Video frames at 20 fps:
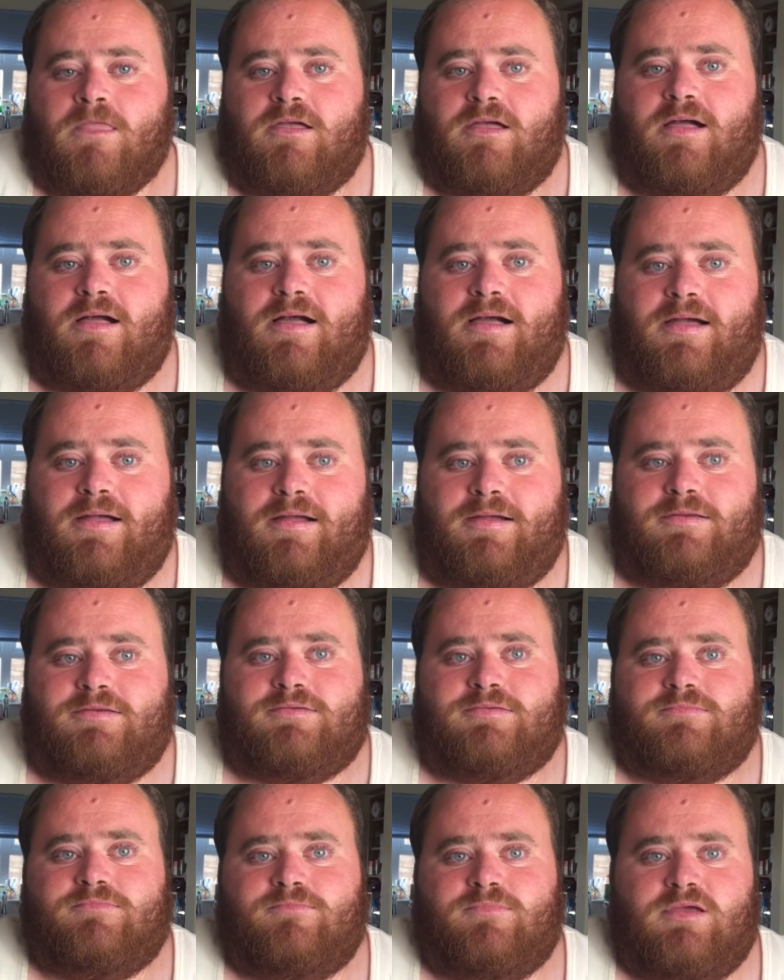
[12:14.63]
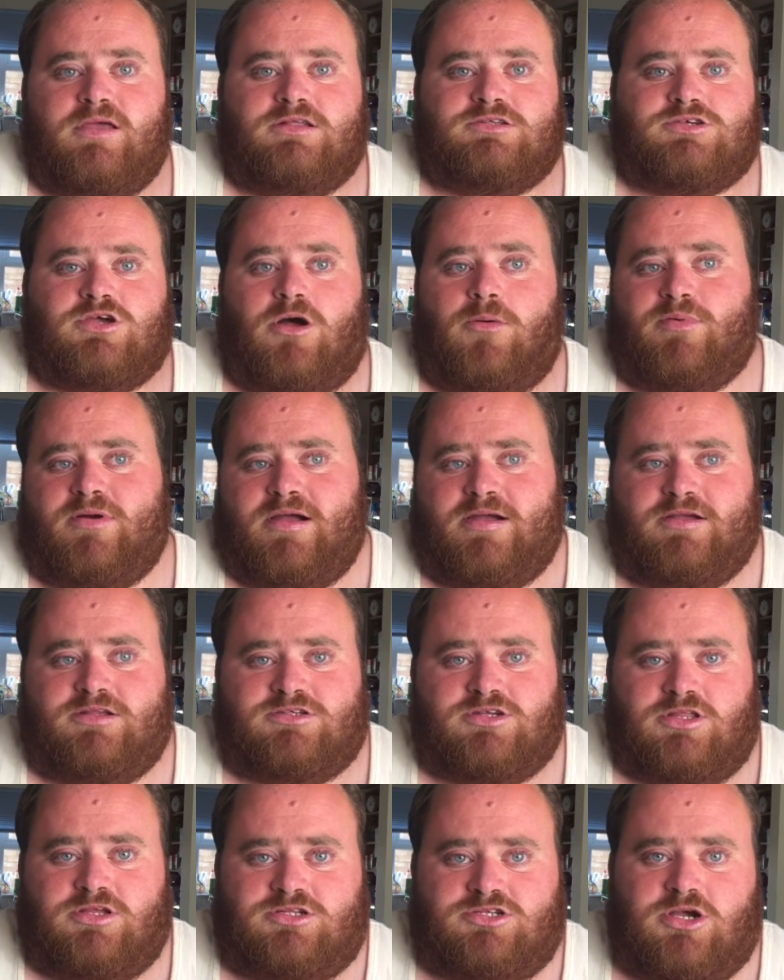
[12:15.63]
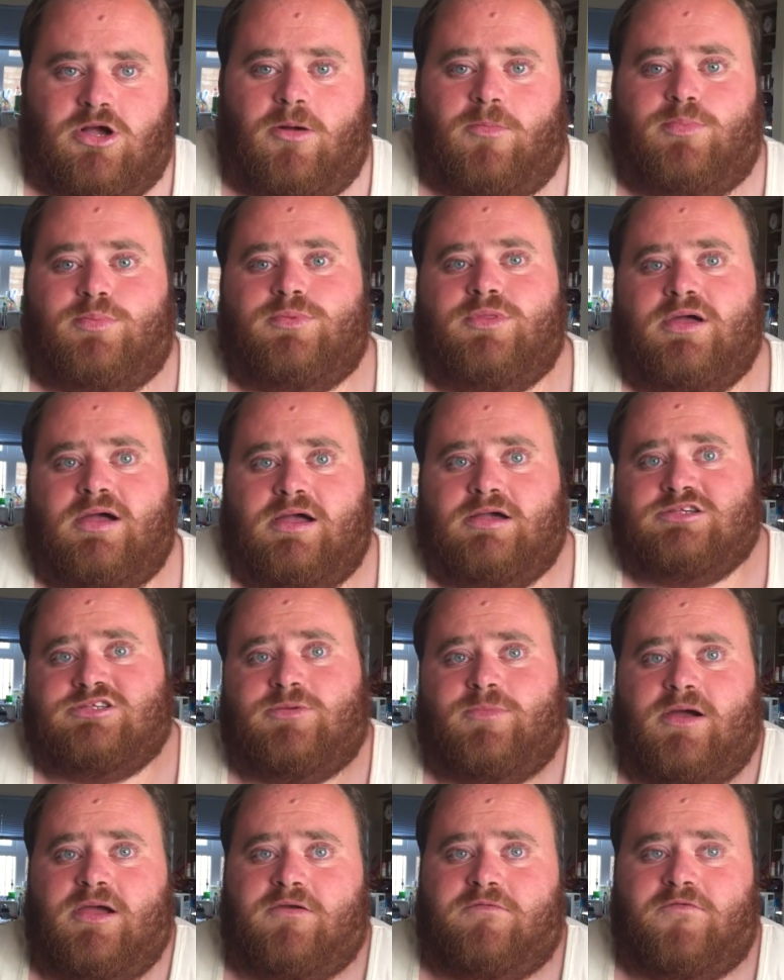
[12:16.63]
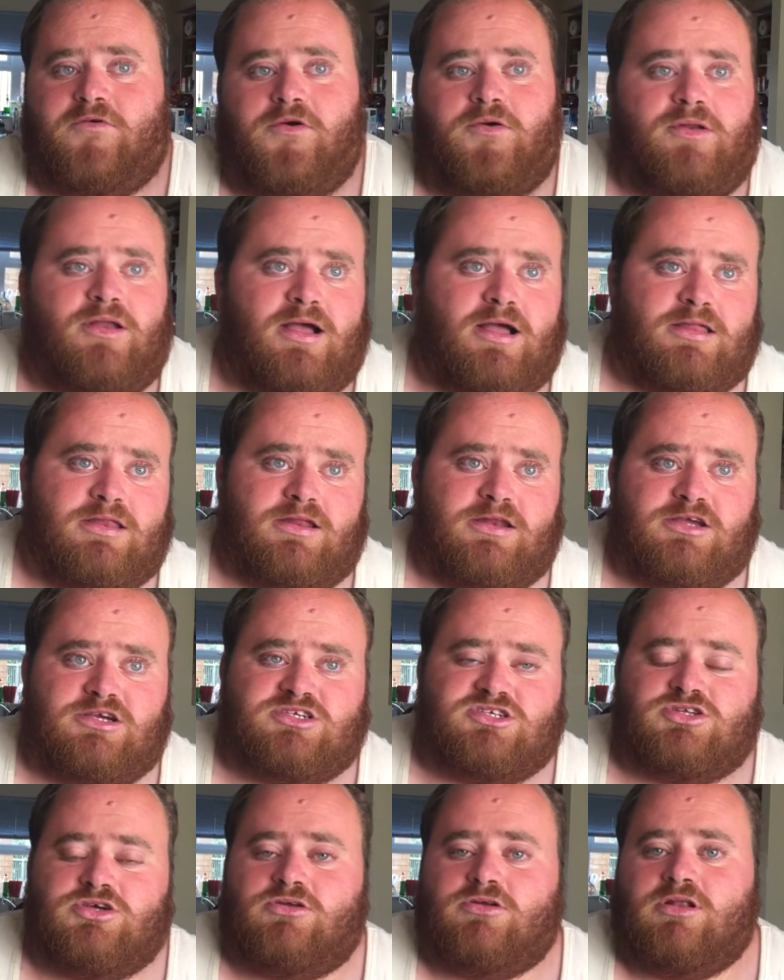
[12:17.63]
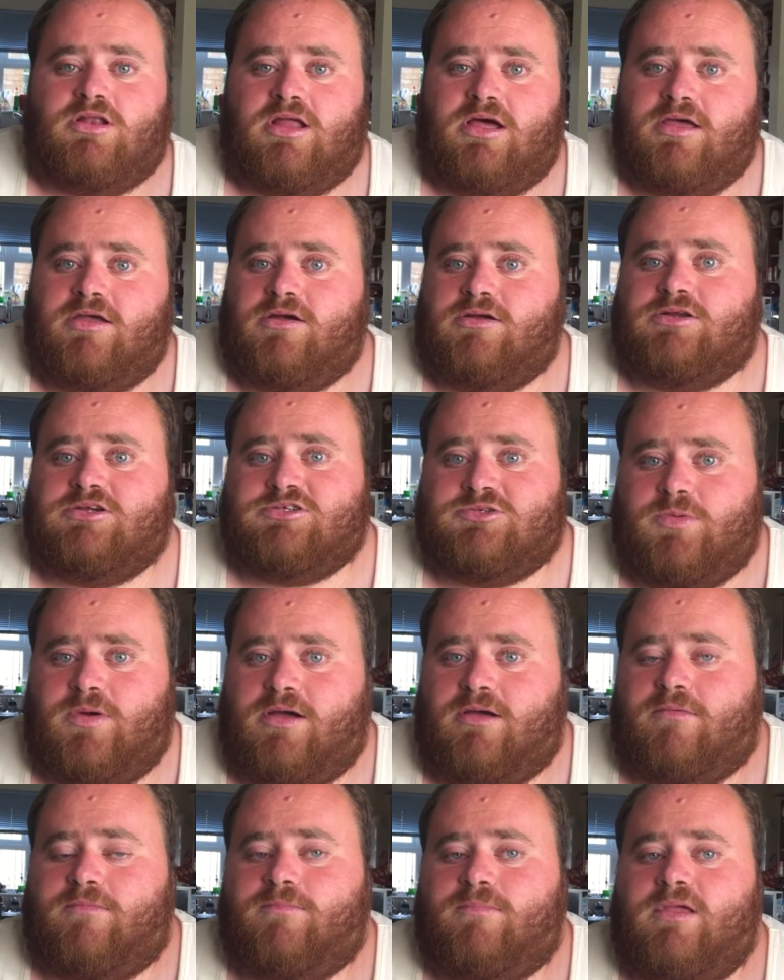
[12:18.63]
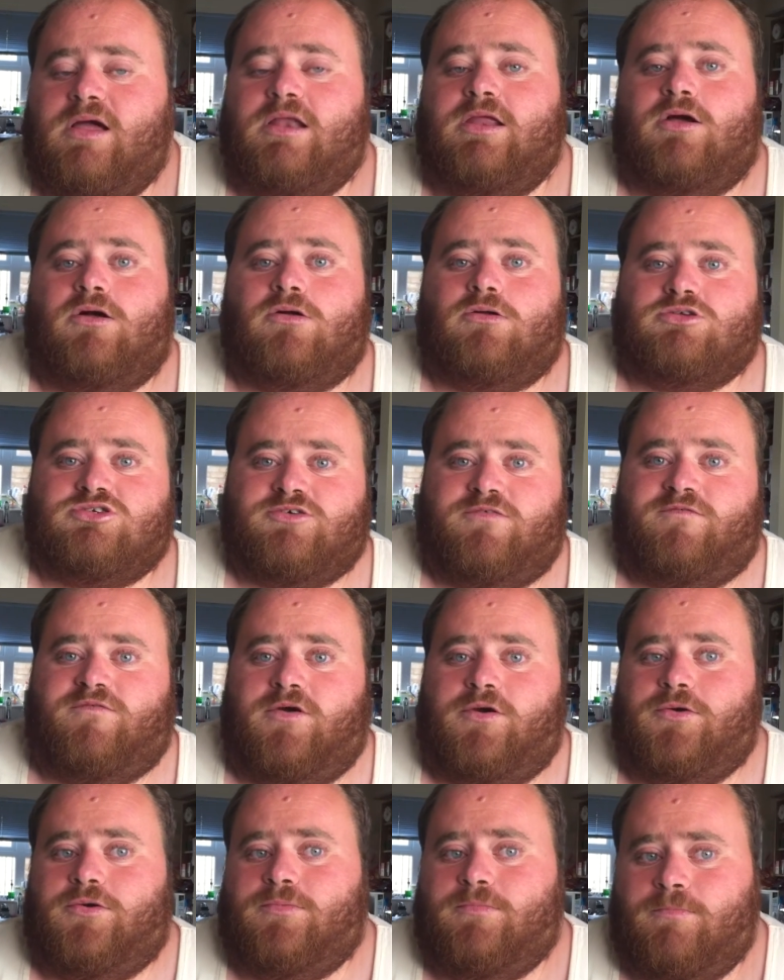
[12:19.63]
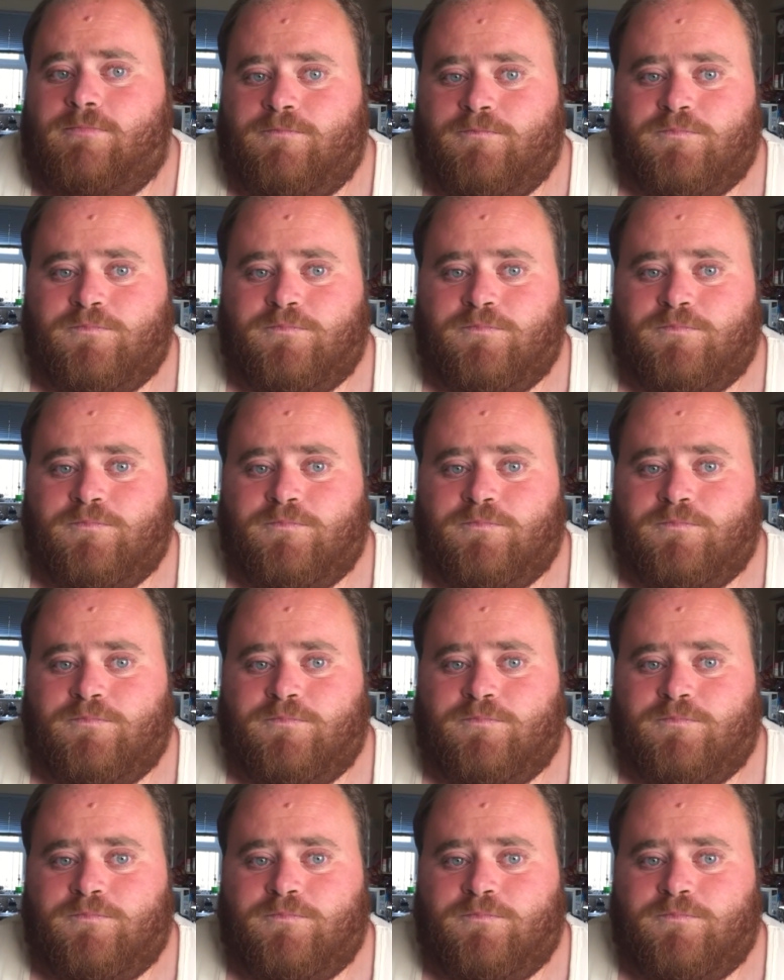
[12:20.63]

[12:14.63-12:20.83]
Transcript: and it's got brackets on the top that has the microphone and an external light on as well, and it holds your phone